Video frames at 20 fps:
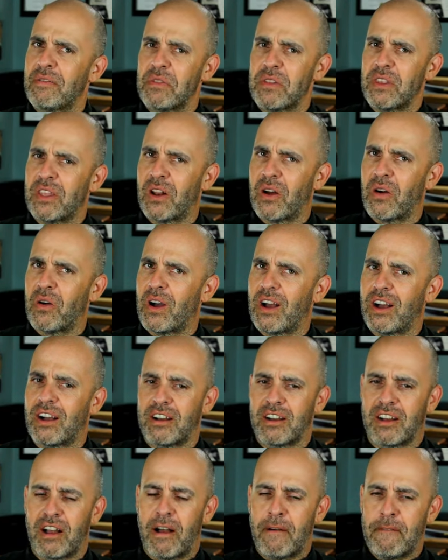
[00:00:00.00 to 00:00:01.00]
you know,
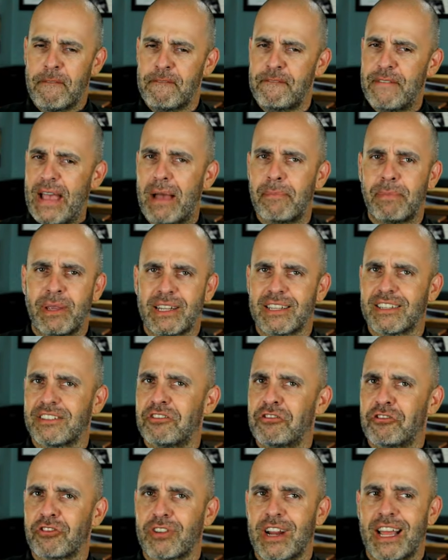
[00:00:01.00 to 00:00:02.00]
a
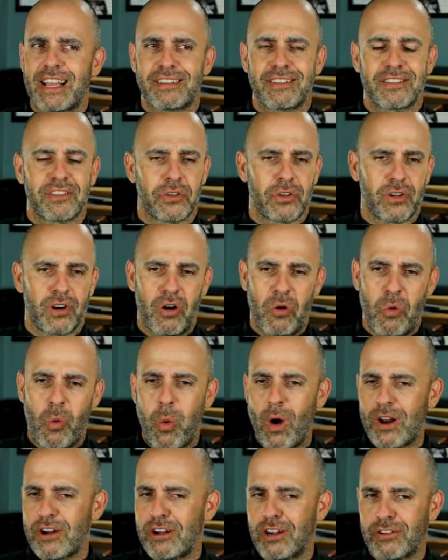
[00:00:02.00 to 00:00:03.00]
fabulous dress or a
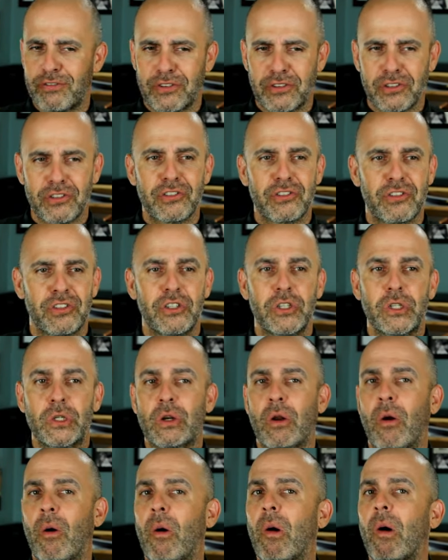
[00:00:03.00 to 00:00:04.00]
wonderful
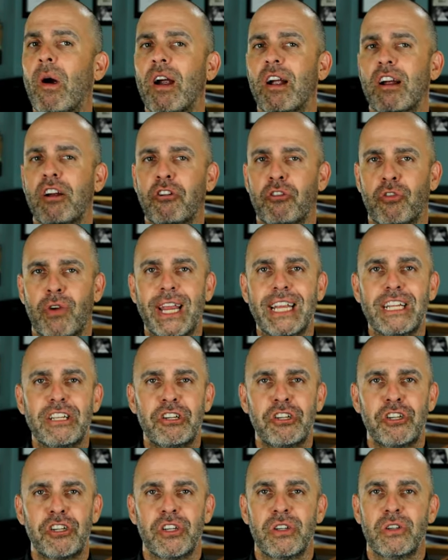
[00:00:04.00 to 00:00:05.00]
suit or great
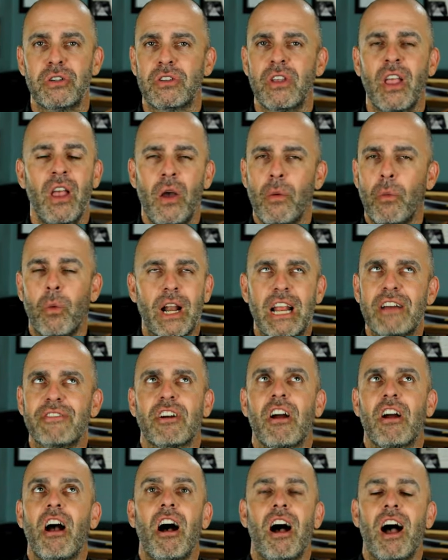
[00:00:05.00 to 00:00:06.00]
shoes,
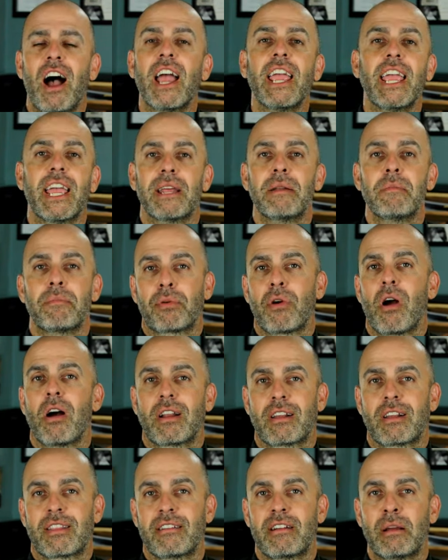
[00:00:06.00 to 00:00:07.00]
whatever high-end
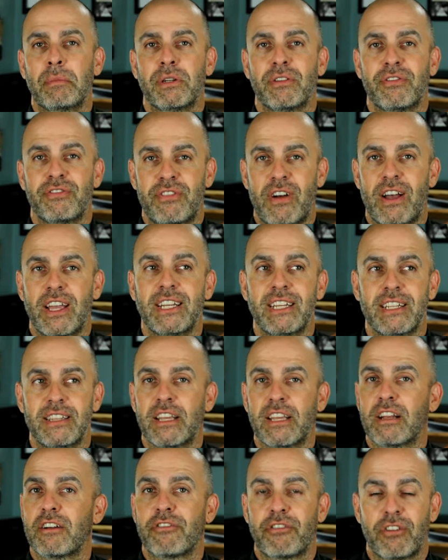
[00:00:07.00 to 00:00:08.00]
product they're able to find in
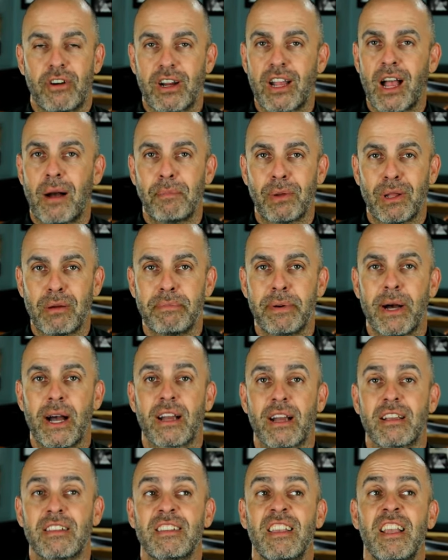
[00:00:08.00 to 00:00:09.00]
there for a couple of
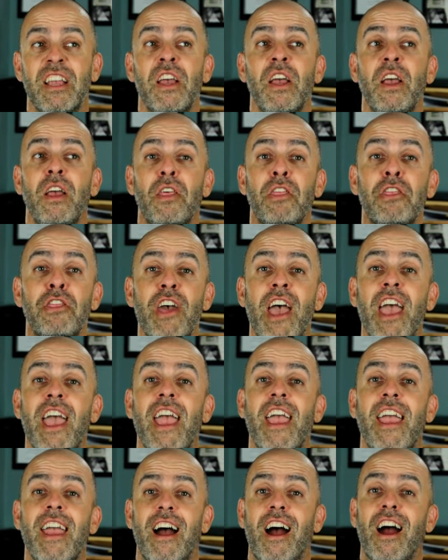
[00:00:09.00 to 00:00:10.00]
bucks,
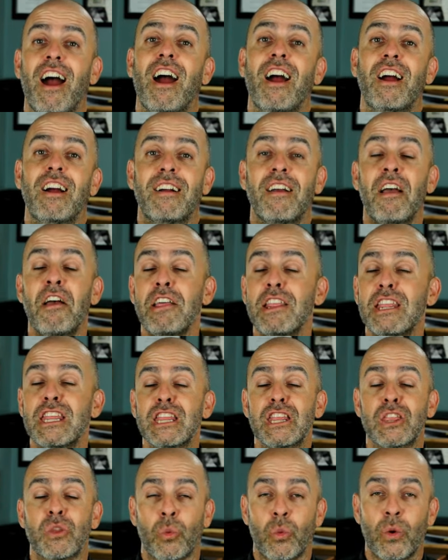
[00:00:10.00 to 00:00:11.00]
they are
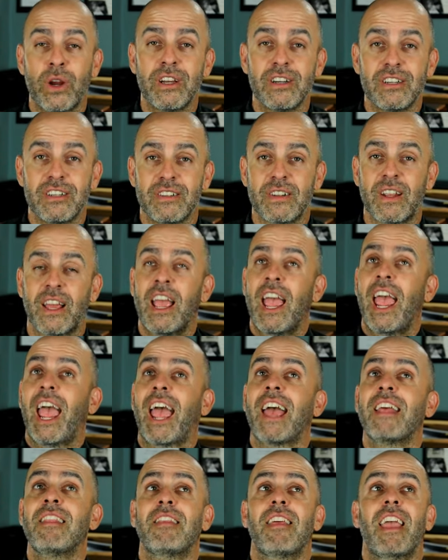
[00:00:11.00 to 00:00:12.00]
thrilled
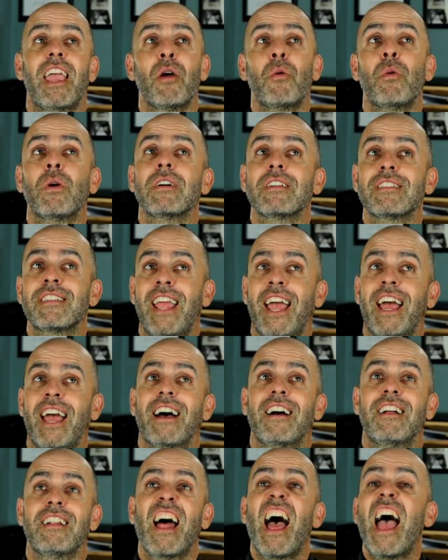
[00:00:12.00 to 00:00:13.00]
and they will
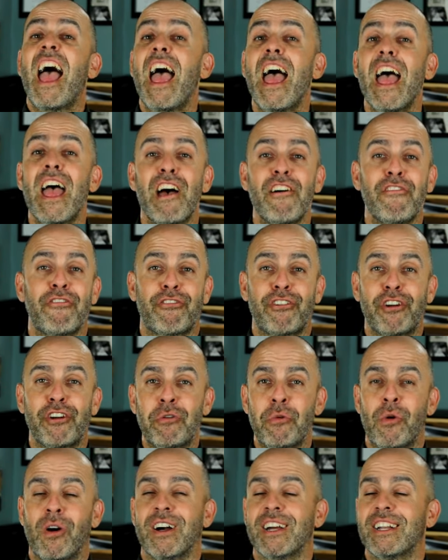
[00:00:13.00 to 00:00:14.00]
tell
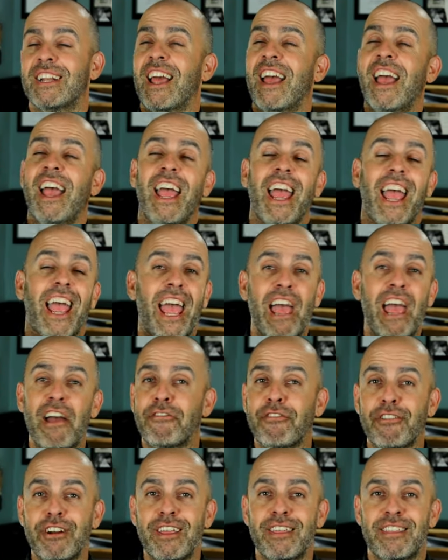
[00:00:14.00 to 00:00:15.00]
everyone
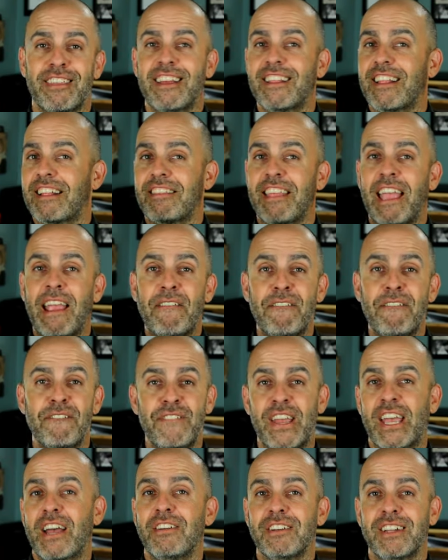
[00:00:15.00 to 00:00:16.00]
everything that they
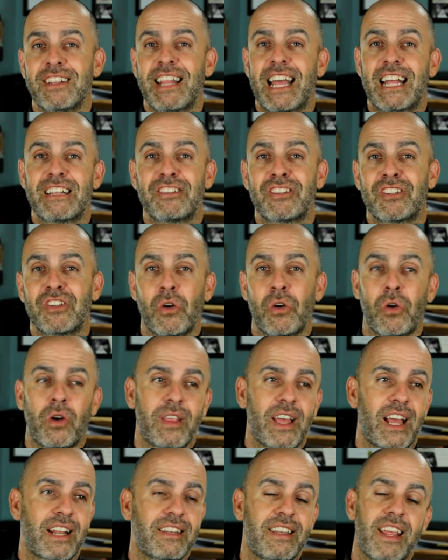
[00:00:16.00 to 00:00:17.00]
found in that store
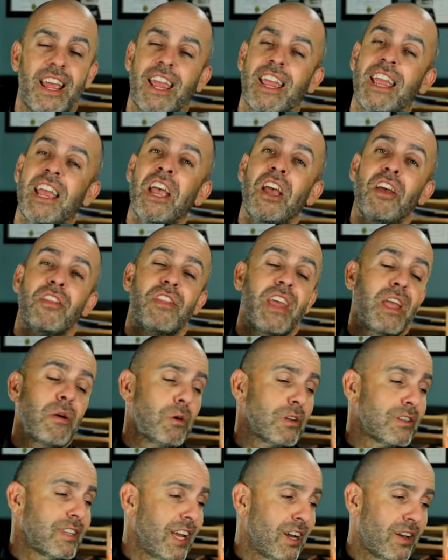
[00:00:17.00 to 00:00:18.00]
that day. They
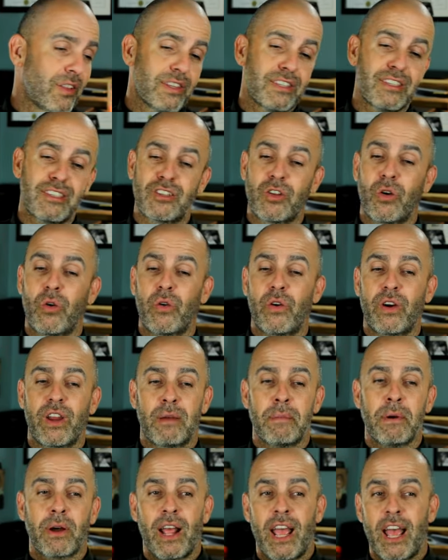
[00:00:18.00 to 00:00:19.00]
will tell the story
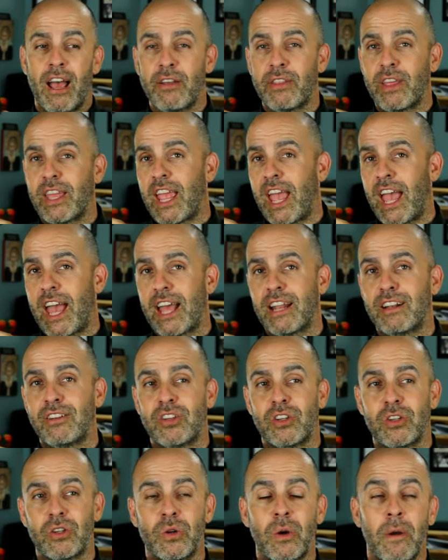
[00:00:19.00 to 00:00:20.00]
about how they had
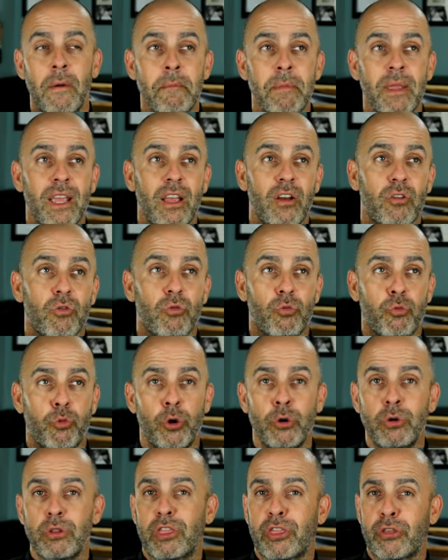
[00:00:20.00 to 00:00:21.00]
to
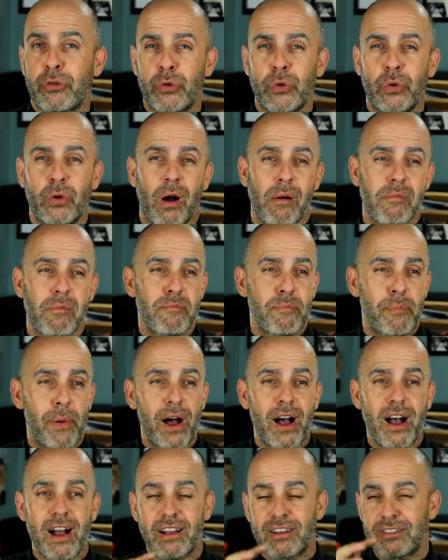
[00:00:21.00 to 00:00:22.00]
root through a
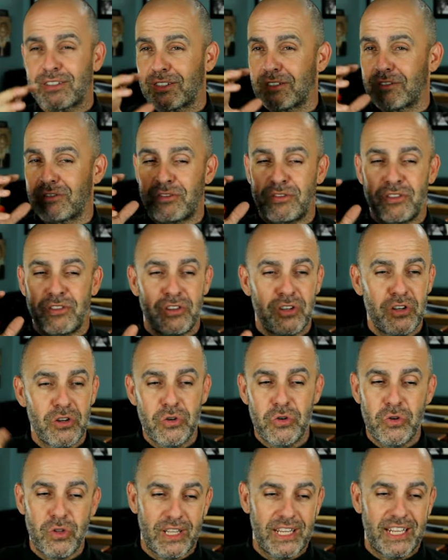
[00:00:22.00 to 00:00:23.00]
box of
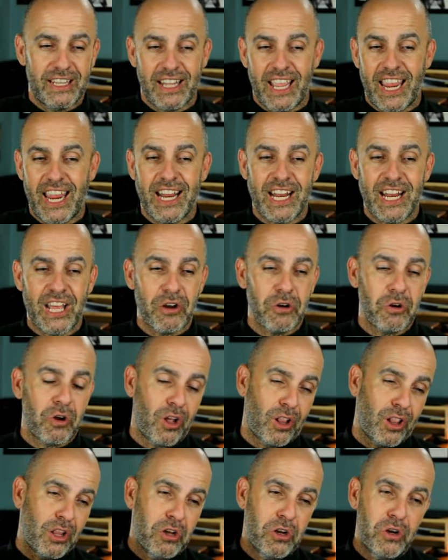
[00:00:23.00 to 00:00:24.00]
newly laid out
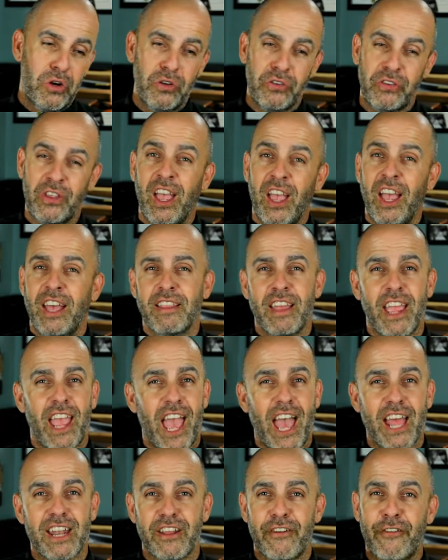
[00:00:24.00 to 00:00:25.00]
clothes. They
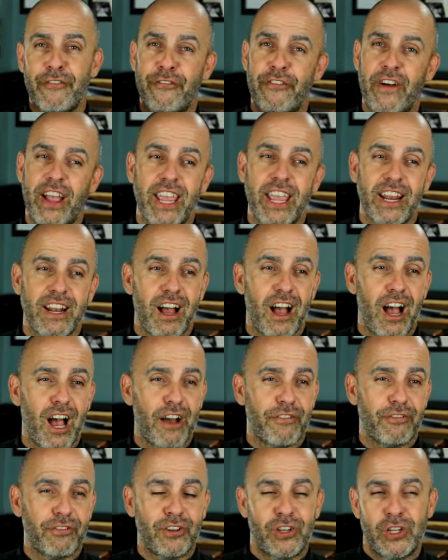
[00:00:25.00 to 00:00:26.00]
had to fight
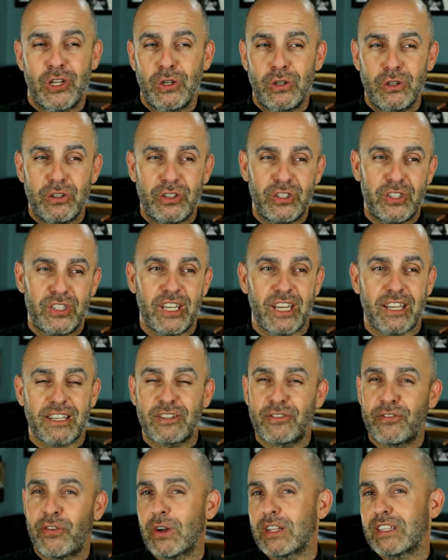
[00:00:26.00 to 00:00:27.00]
off 2
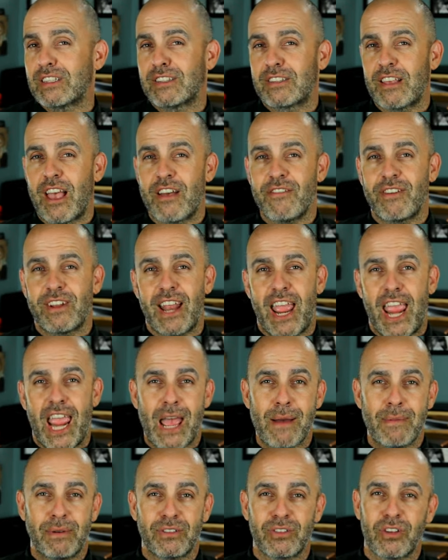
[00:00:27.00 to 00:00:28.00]
6-foot-7
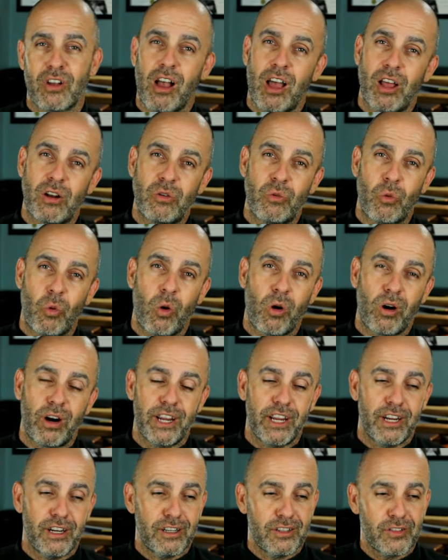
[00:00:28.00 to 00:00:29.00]
Amazon
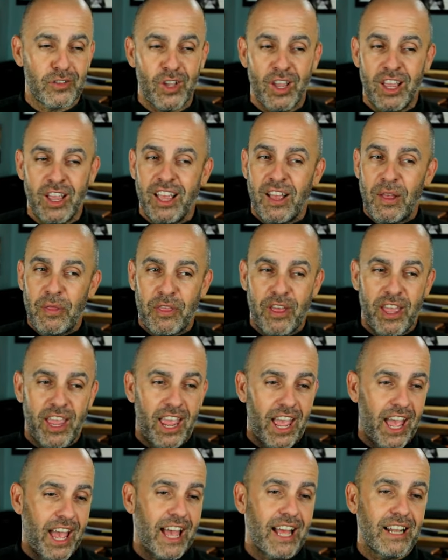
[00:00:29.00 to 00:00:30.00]
warriors. They
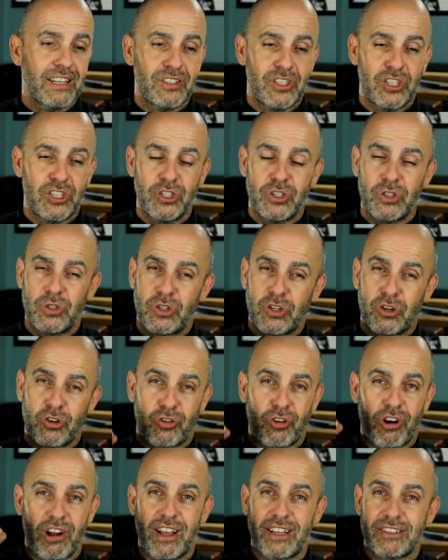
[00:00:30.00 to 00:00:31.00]
had to
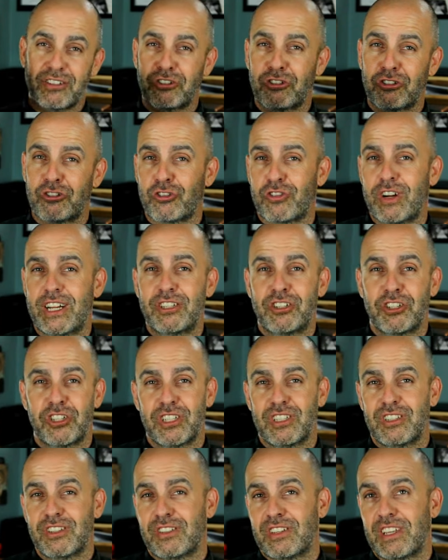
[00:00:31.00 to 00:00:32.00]
cross
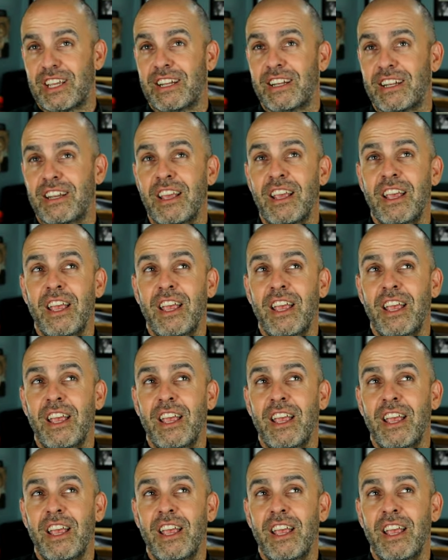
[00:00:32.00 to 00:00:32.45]
trenches and